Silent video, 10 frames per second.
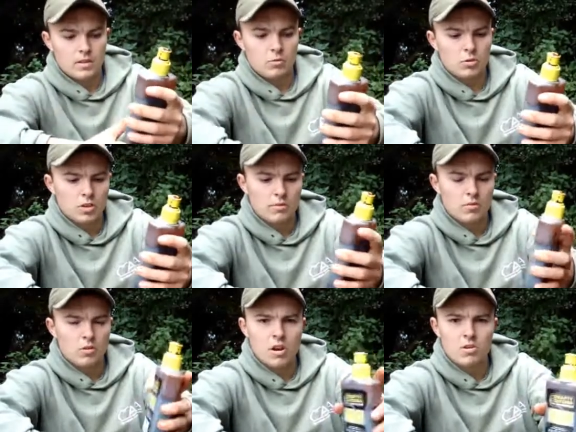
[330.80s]
Also I've
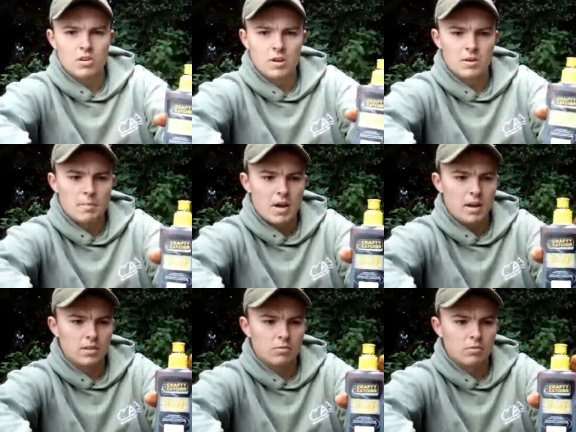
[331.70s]
got coconut in the
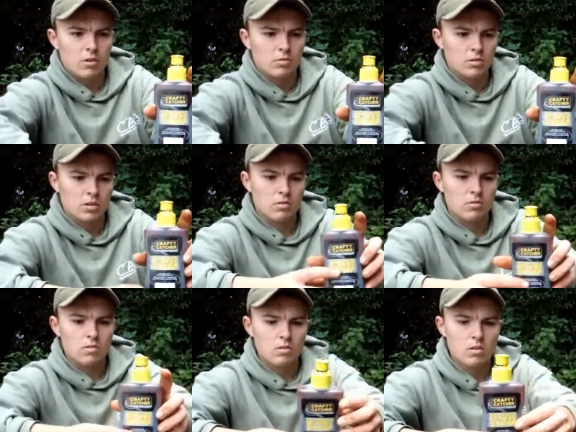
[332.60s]
bag as well, so
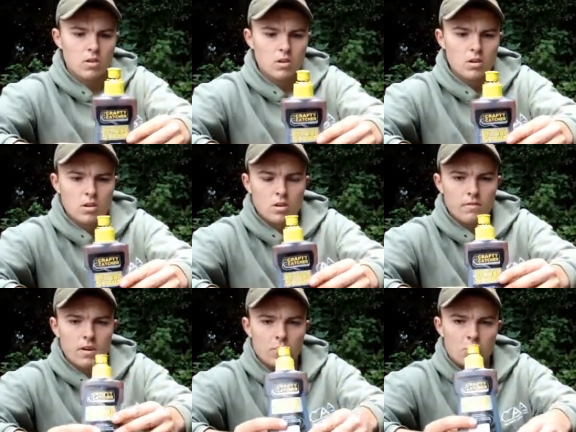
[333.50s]

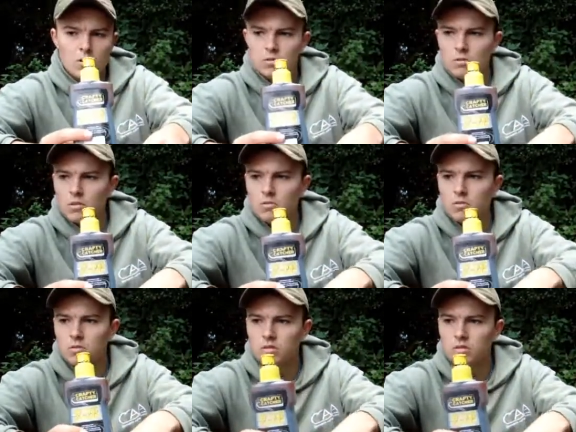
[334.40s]
that works well.